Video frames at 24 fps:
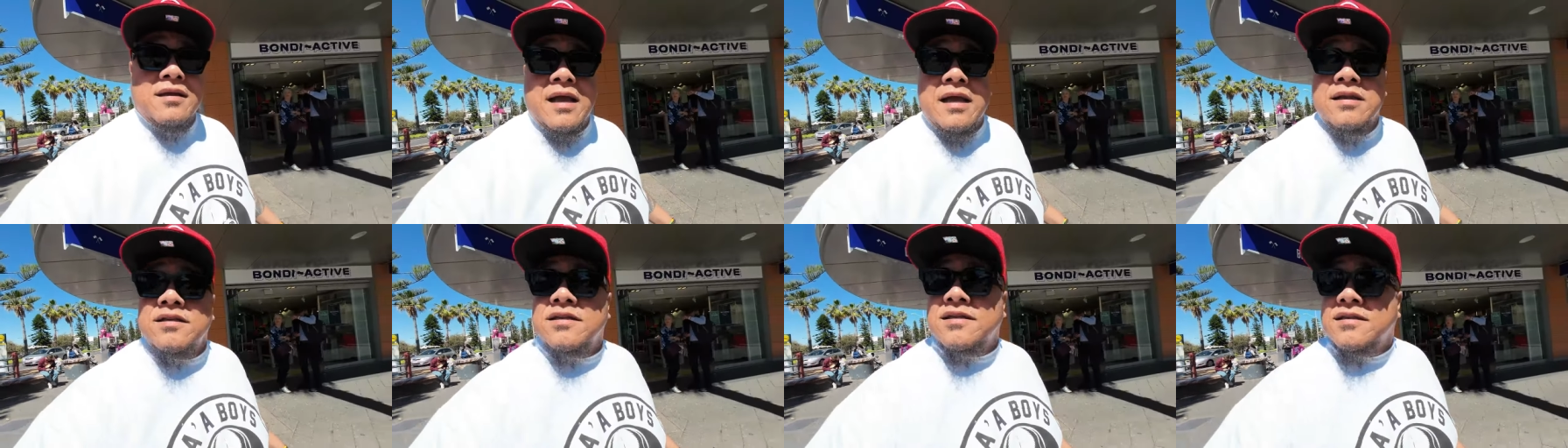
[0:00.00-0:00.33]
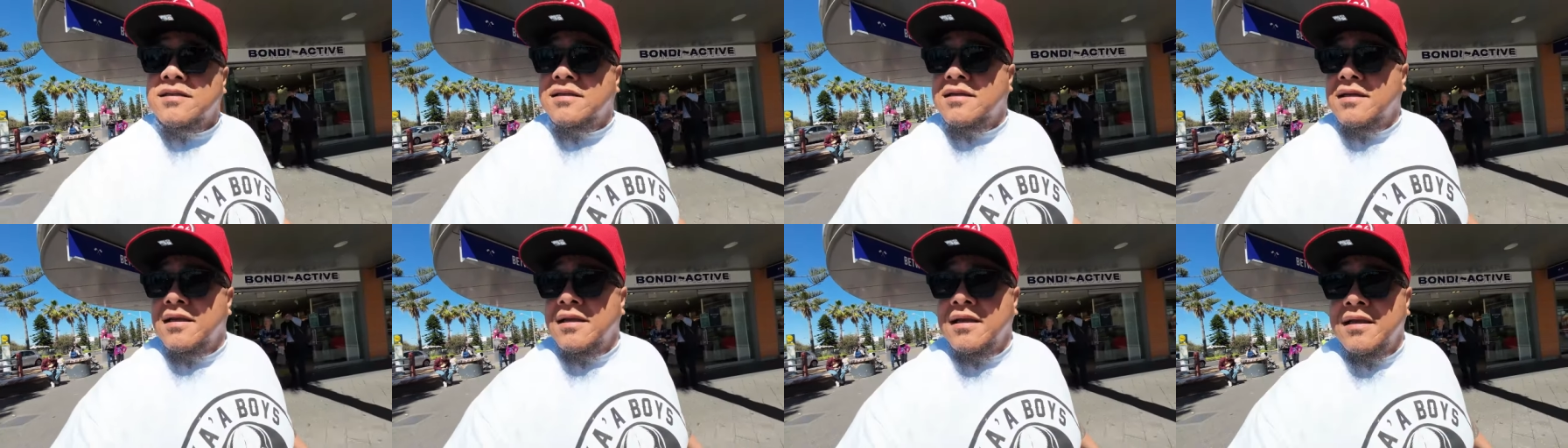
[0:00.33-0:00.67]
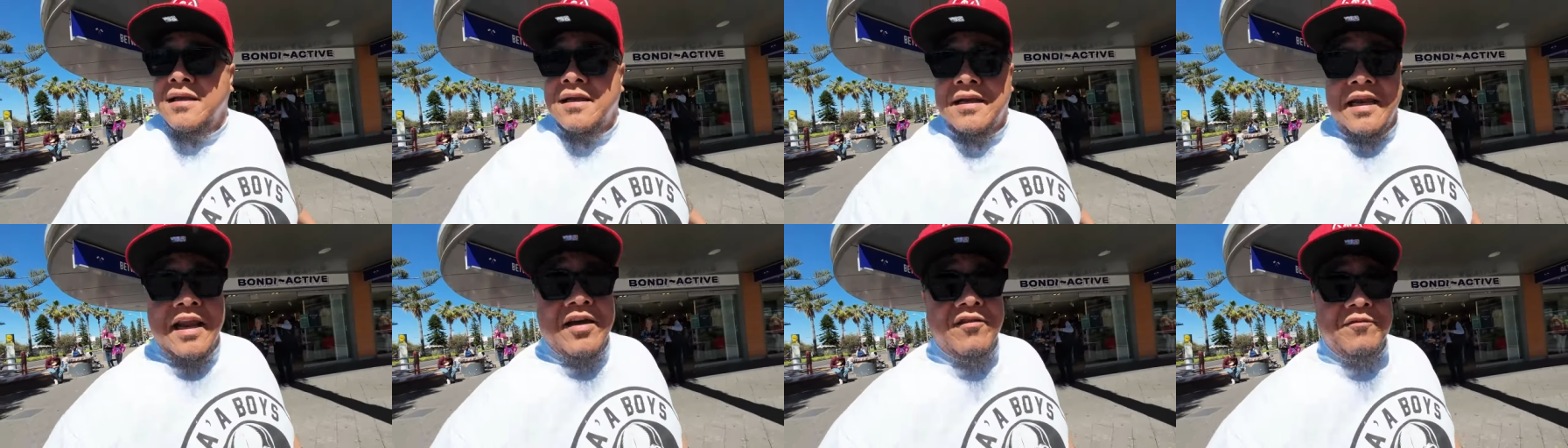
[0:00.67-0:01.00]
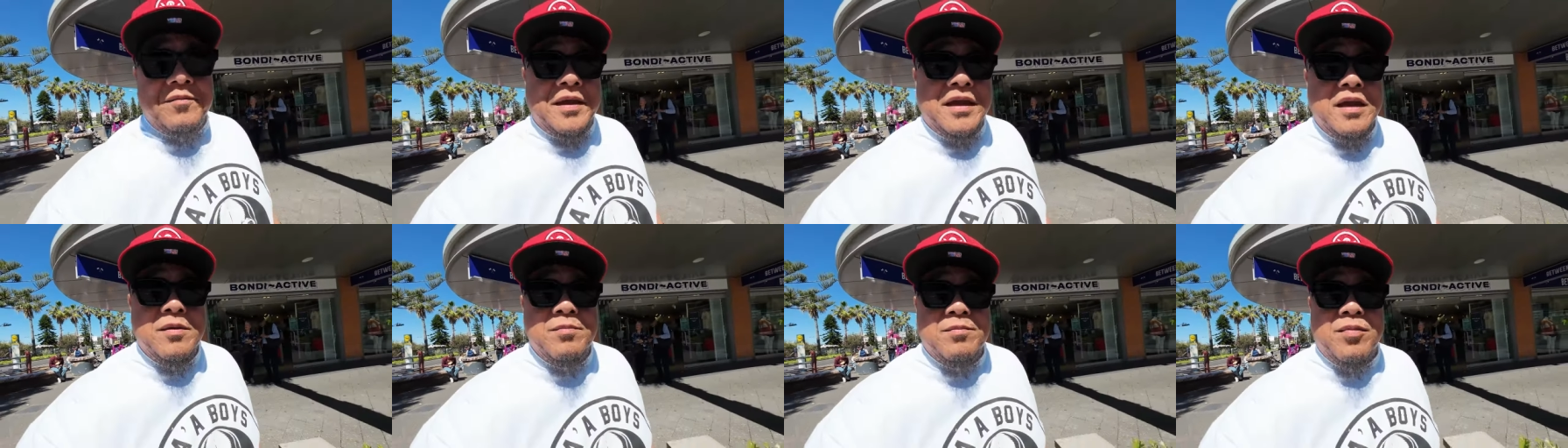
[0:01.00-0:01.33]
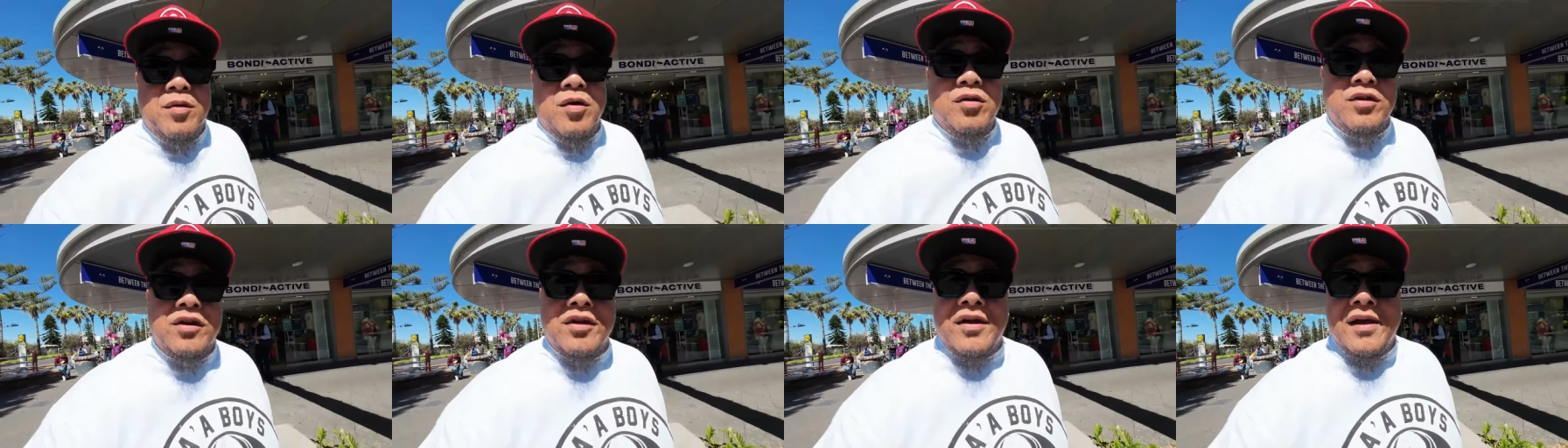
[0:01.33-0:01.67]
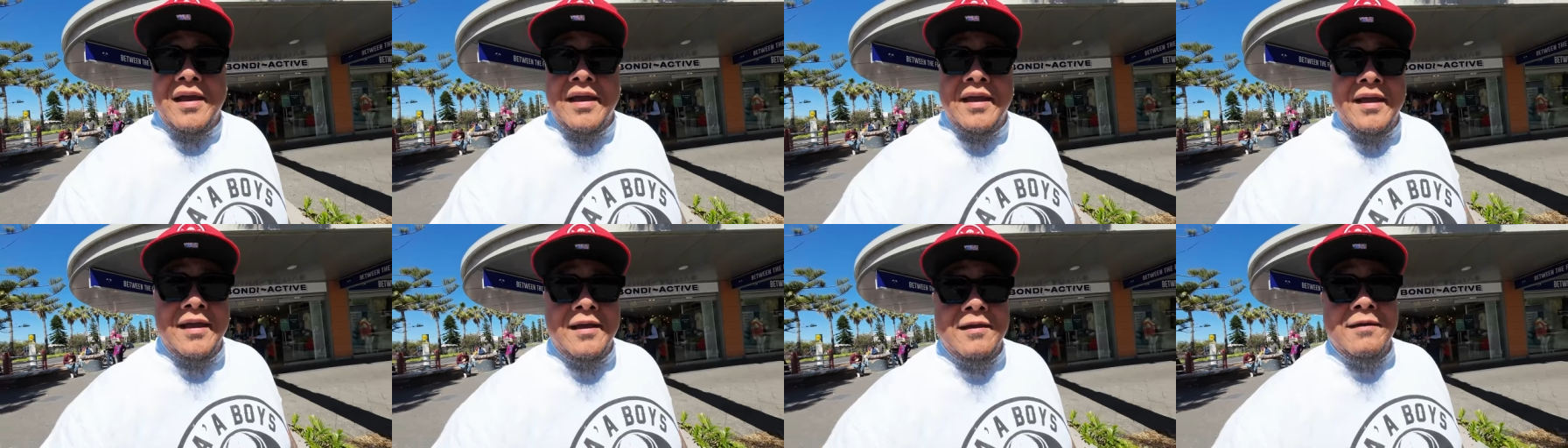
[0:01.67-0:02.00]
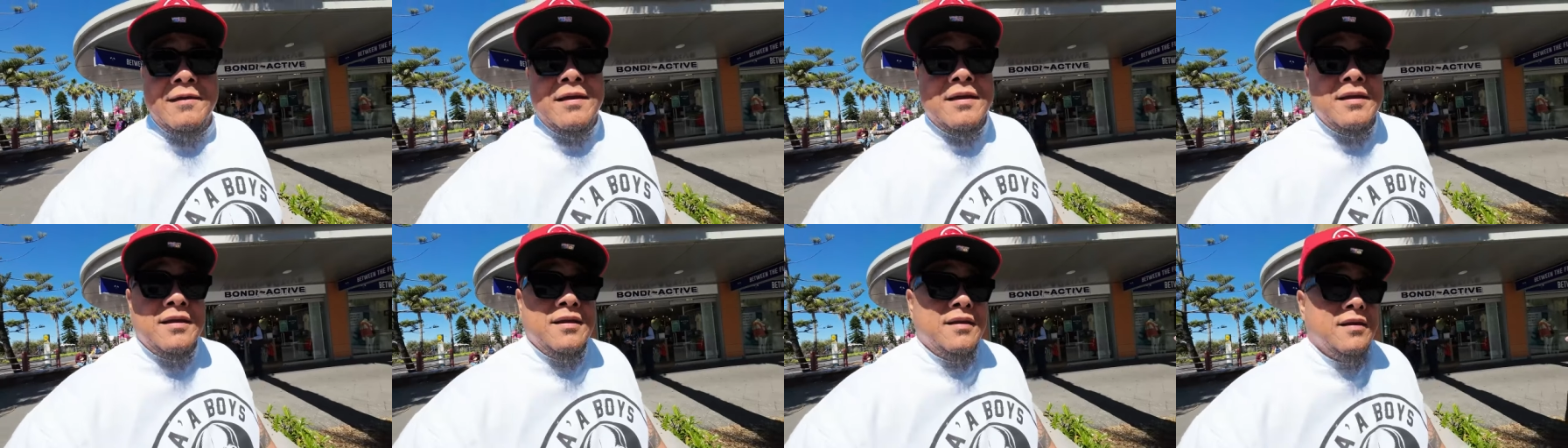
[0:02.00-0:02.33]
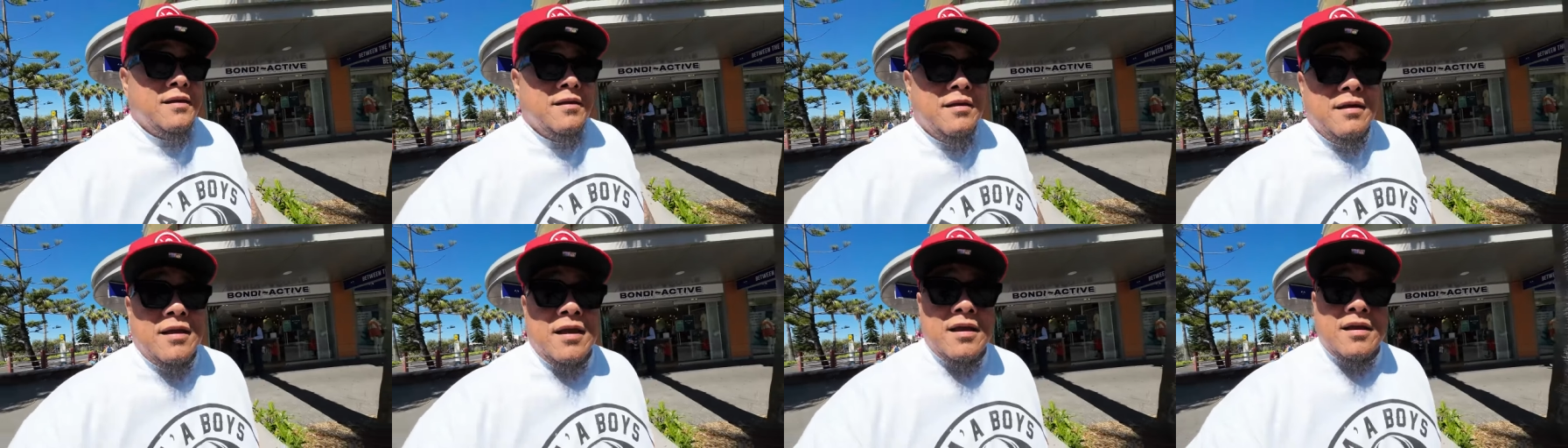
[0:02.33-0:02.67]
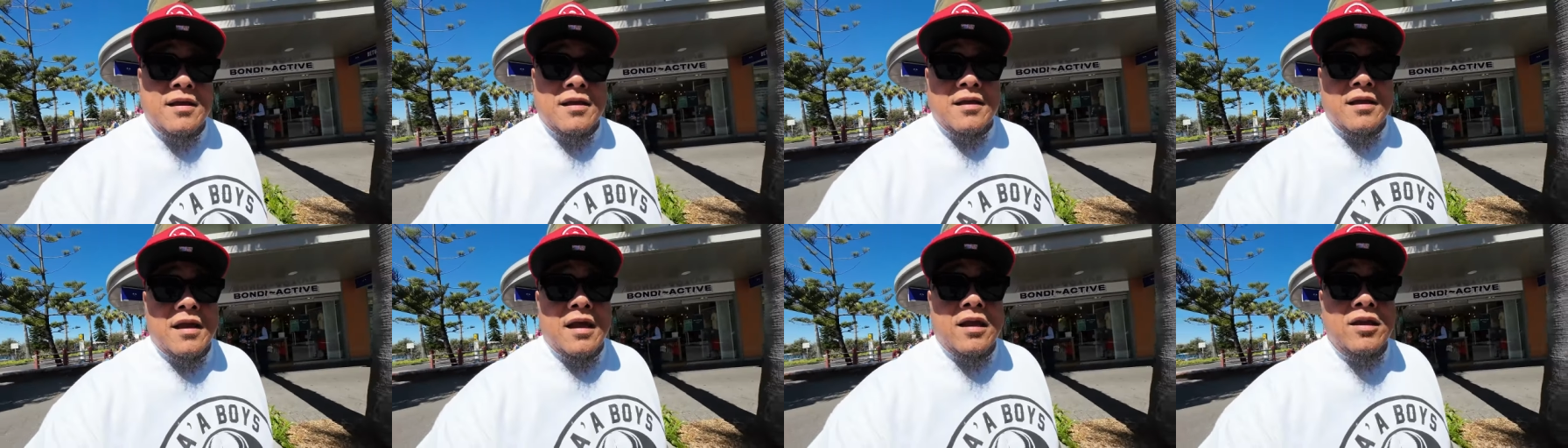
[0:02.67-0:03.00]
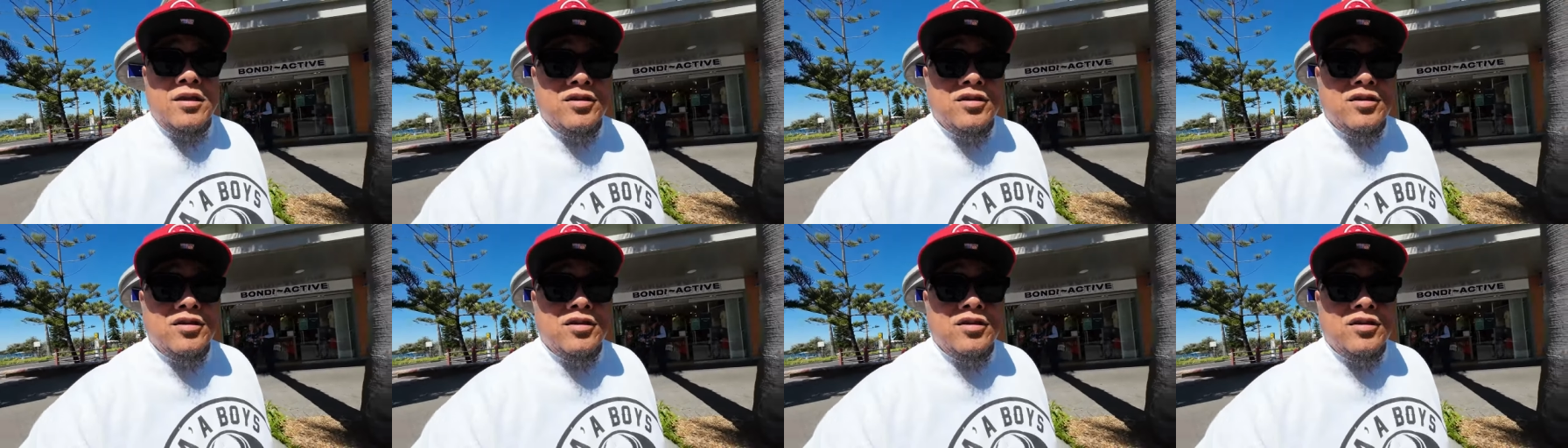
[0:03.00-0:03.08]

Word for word: I just love being in Bondi. I